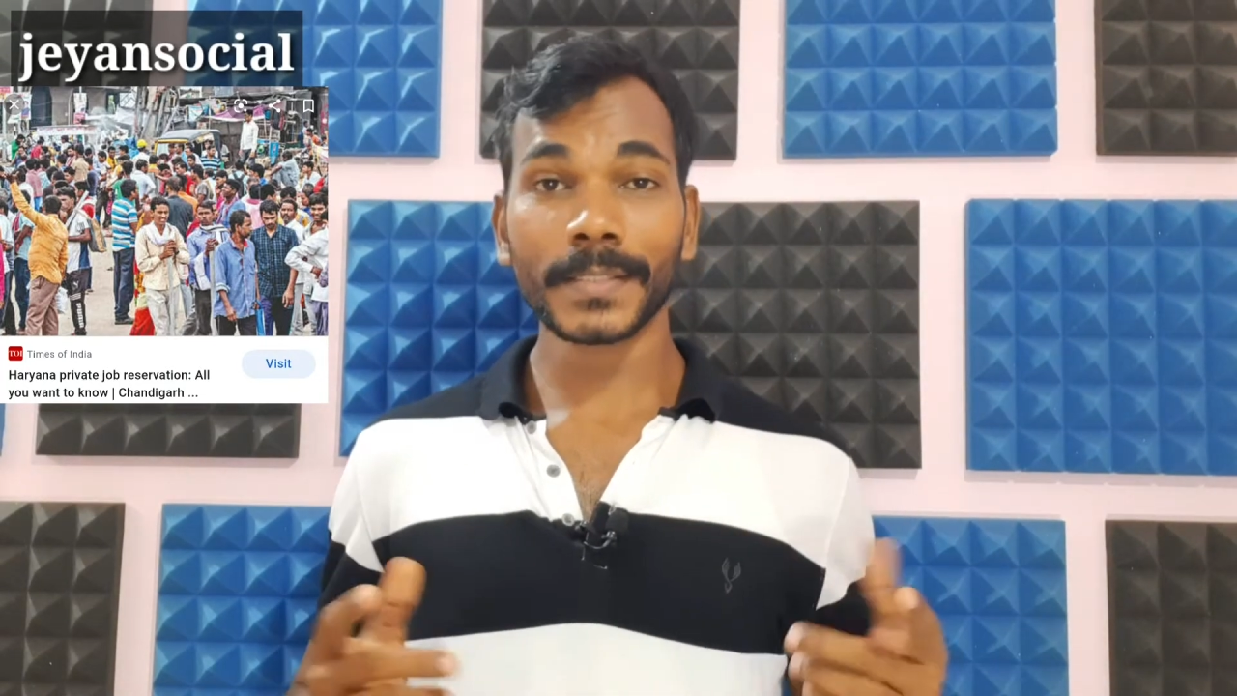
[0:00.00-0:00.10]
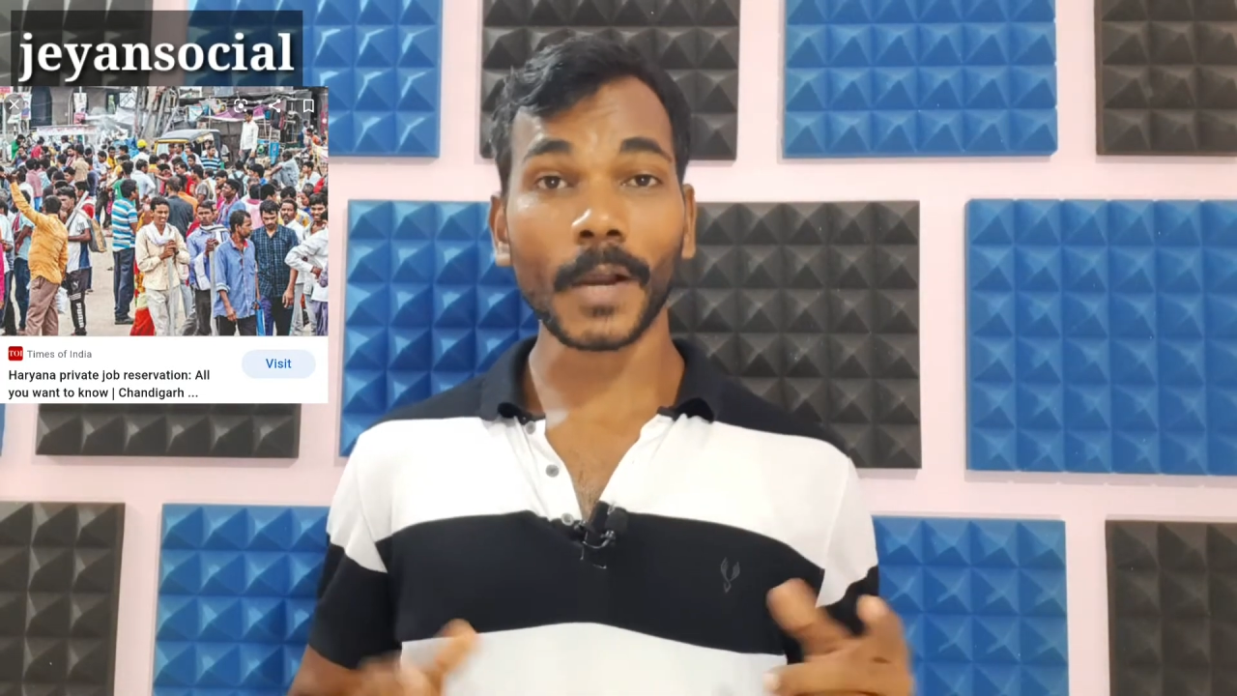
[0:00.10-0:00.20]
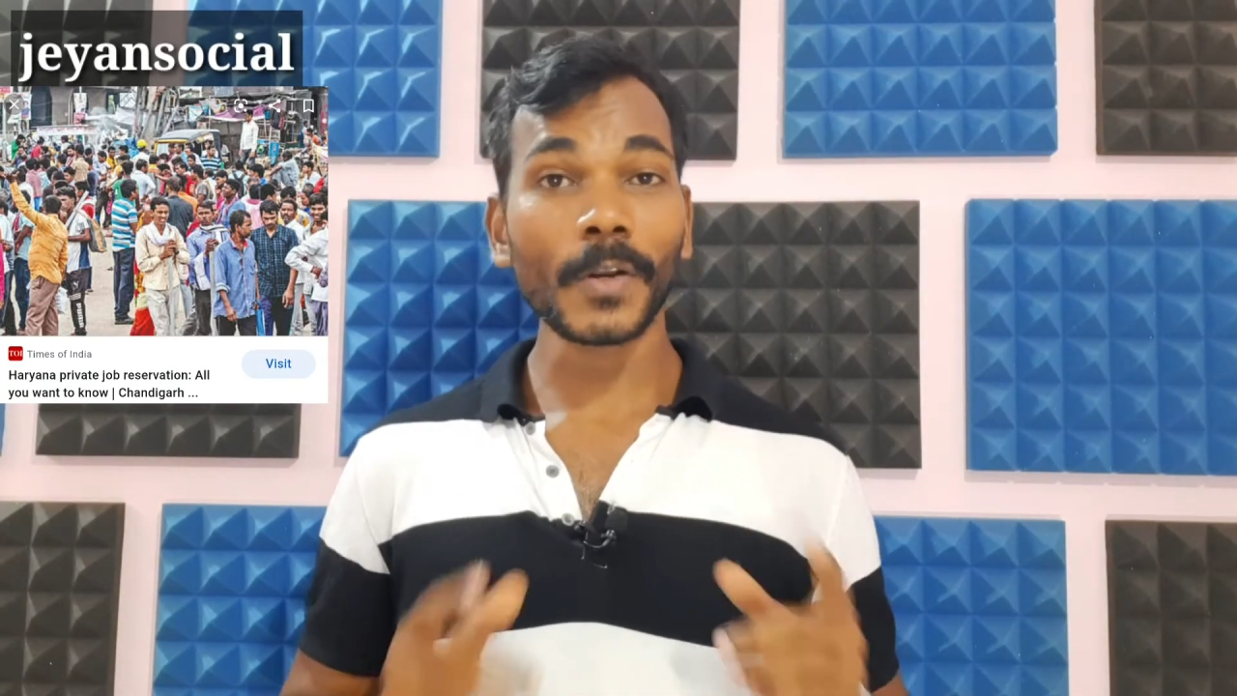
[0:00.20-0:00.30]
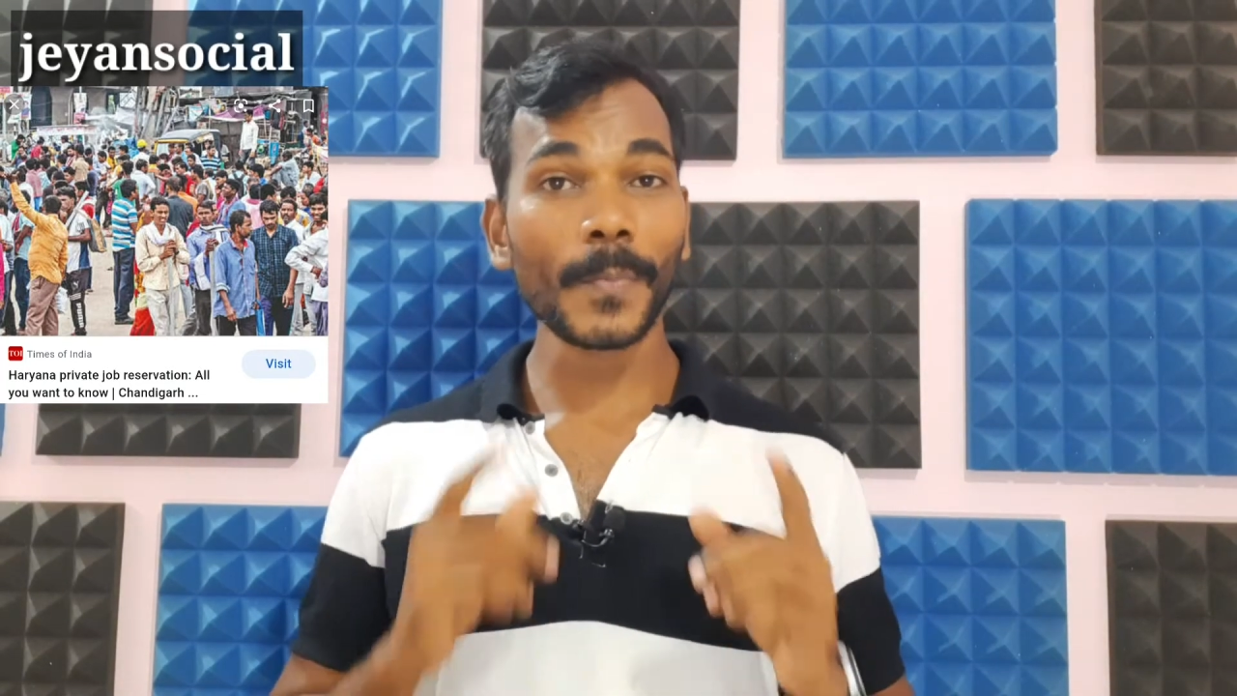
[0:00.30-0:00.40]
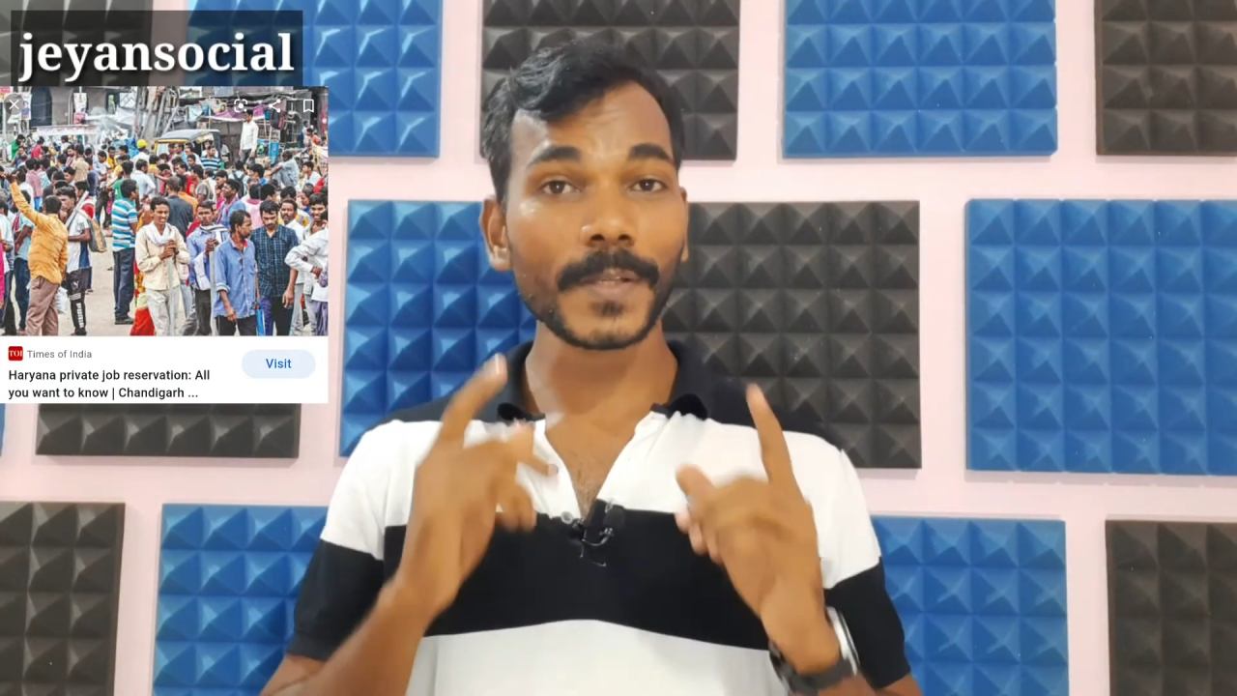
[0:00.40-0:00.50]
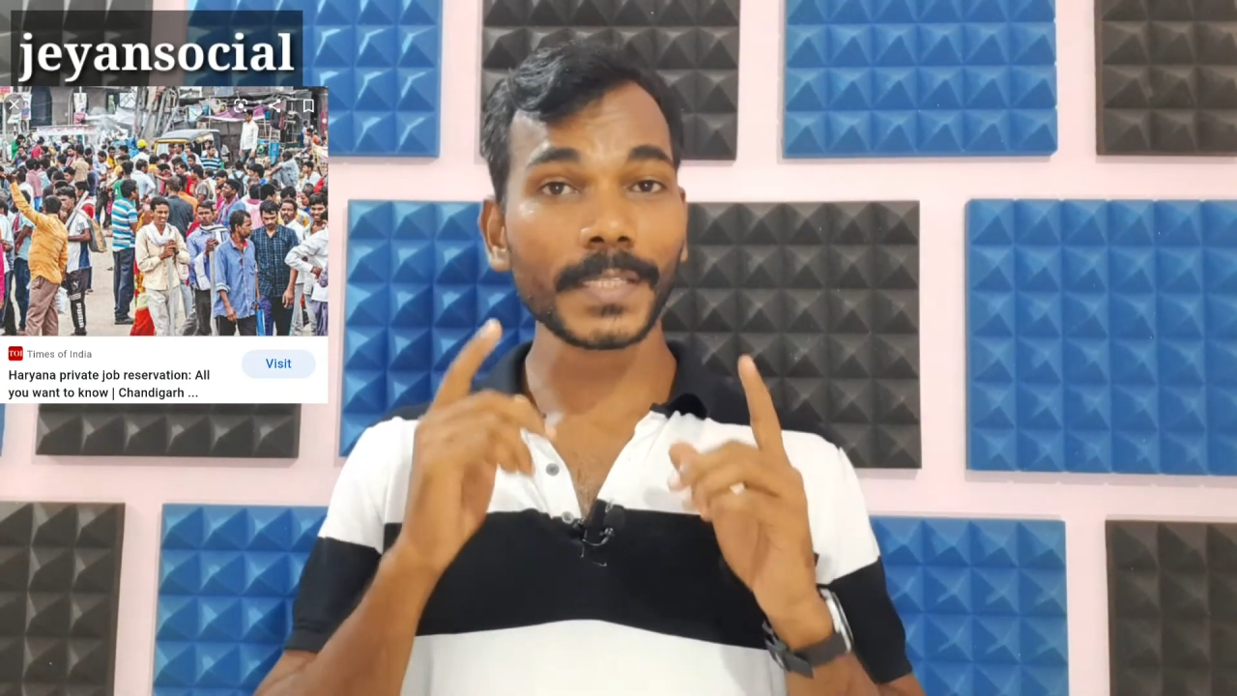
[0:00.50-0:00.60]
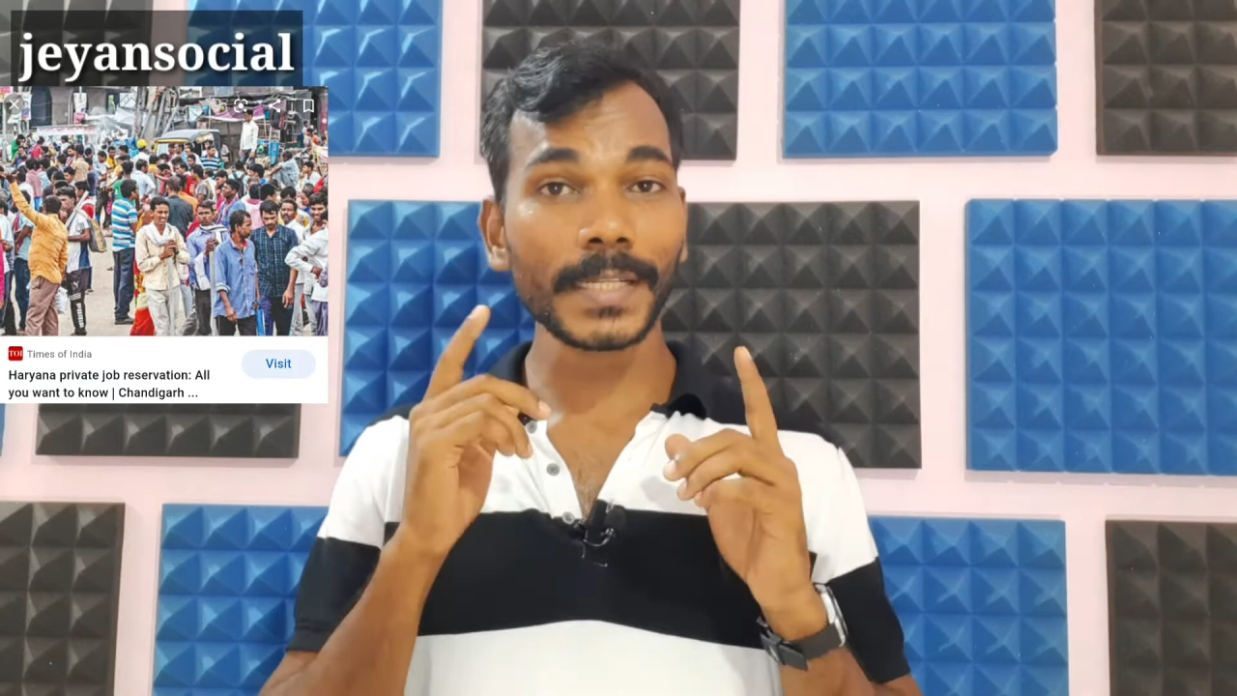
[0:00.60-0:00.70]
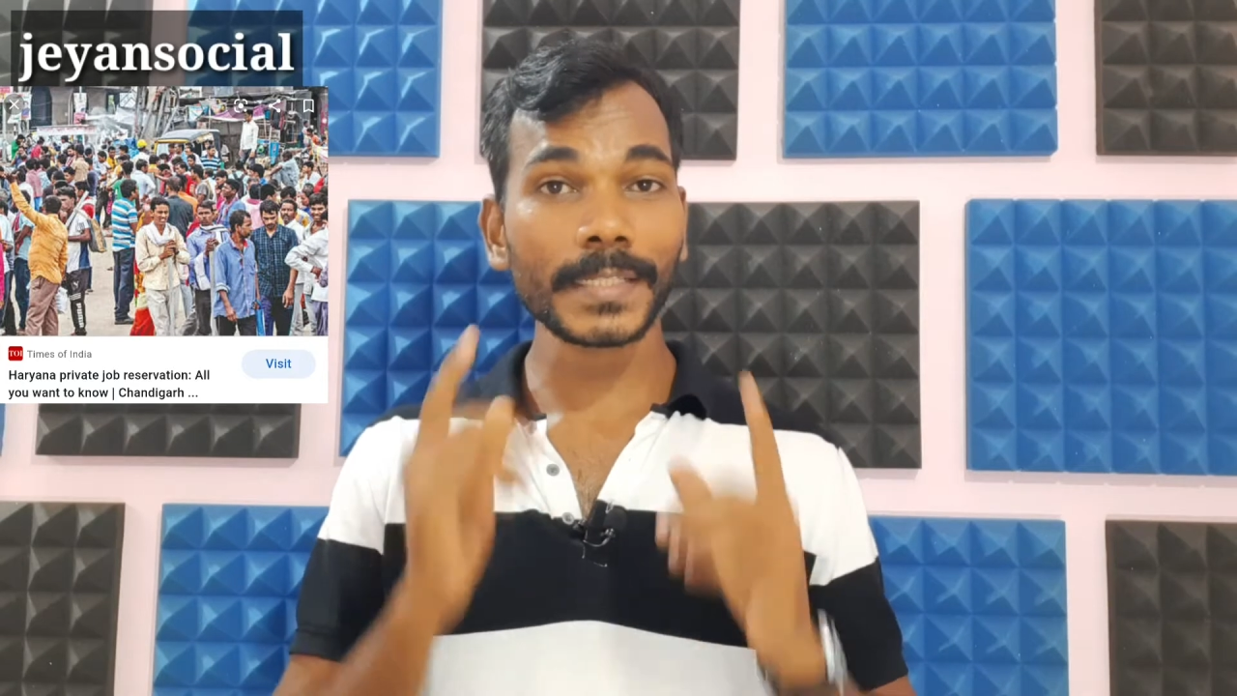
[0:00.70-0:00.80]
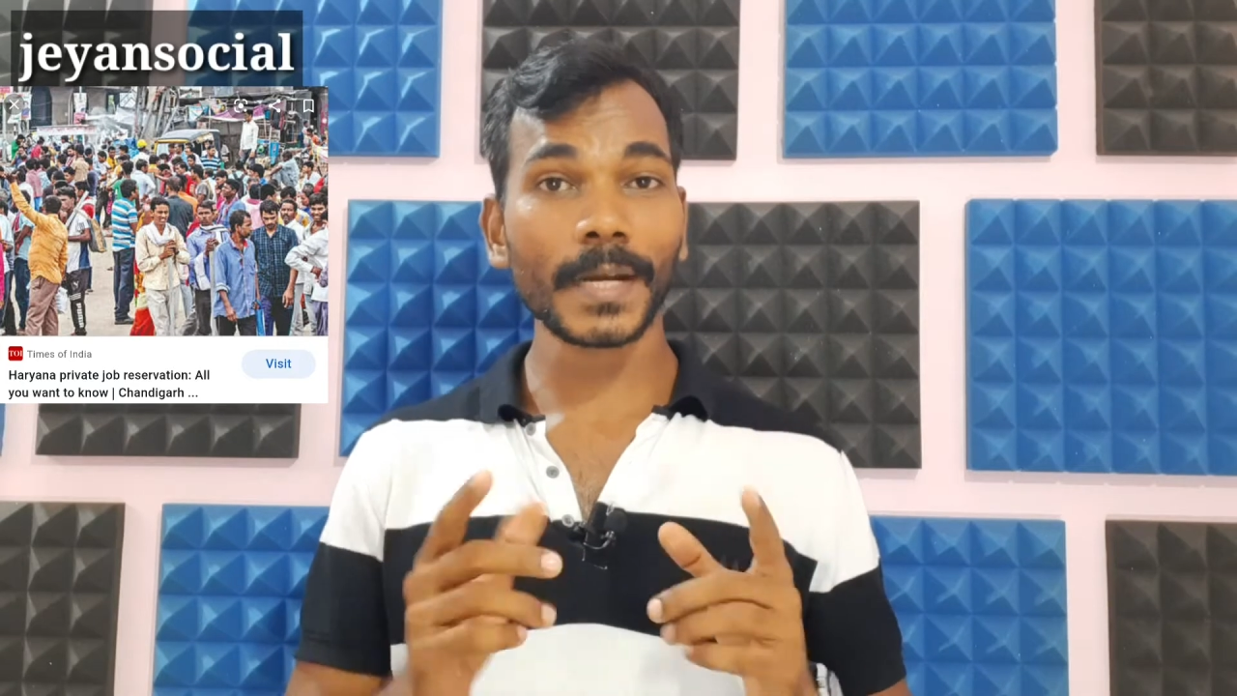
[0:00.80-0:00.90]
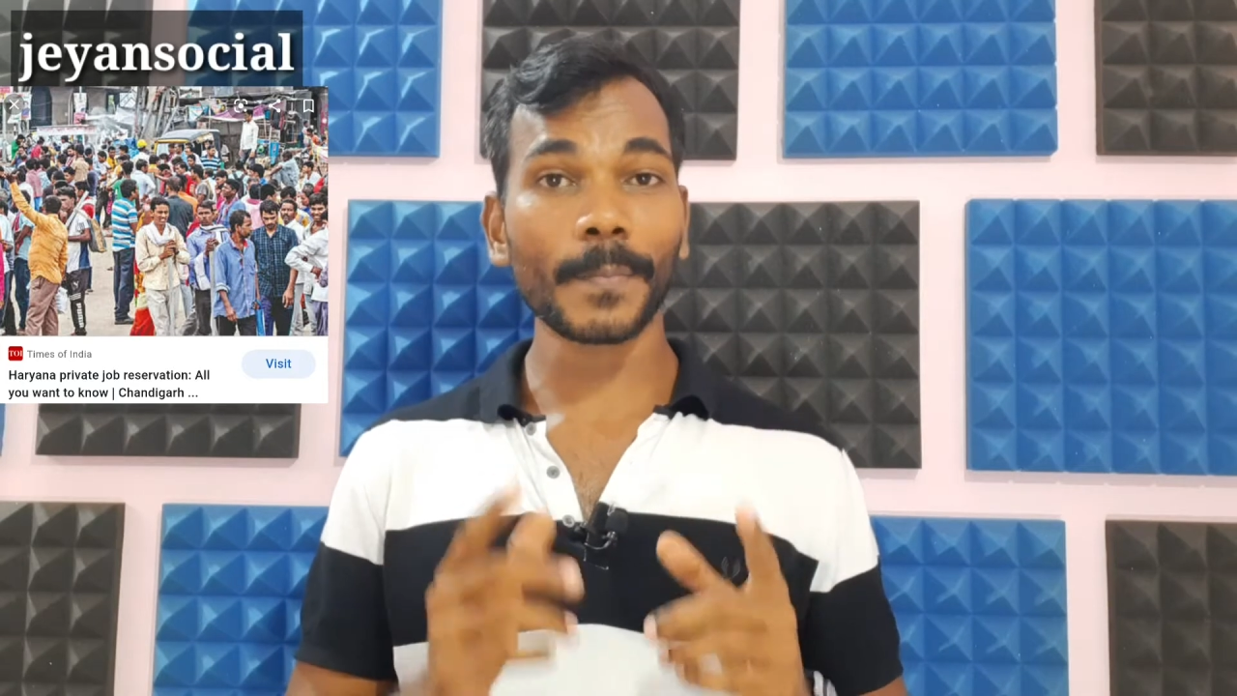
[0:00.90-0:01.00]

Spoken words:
70%